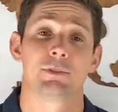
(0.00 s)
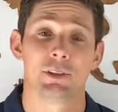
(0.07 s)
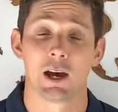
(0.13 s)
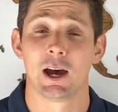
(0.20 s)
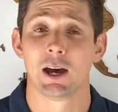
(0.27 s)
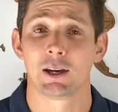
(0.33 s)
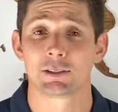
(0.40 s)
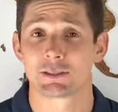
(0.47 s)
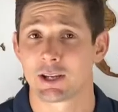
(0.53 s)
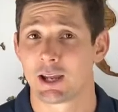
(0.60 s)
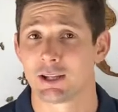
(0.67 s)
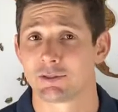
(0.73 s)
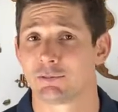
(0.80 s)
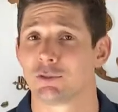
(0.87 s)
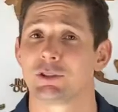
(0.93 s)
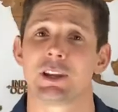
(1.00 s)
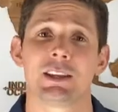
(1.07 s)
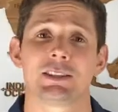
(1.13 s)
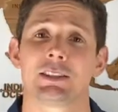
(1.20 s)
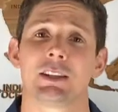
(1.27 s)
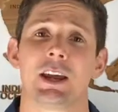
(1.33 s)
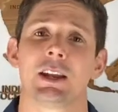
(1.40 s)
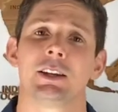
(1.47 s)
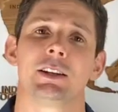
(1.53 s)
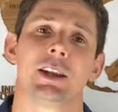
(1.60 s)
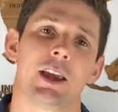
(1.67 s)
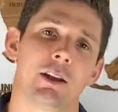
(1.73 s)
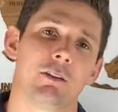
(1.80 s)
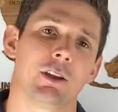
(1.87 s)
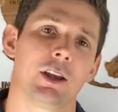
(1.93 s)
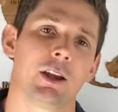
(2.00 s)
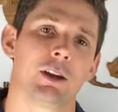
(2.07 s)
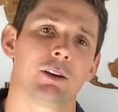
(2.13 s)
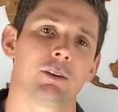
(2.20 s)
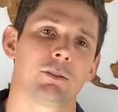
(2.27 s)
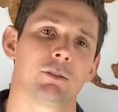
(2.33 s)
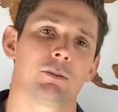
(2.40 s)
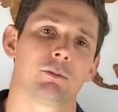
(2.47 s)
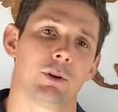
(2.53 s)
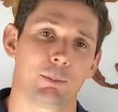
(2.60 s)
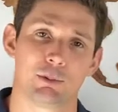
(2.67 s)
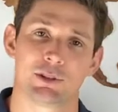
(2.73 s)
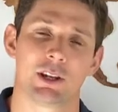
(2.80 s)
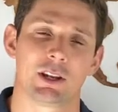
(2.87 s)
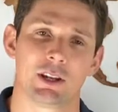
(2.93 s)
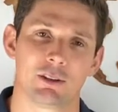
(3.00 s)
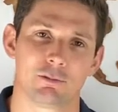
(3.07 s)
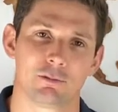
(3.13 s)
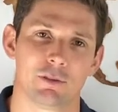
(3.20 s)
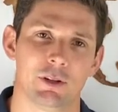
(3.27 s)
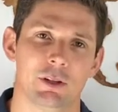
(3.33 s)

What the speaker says: DAR stands for Designated Area Representative.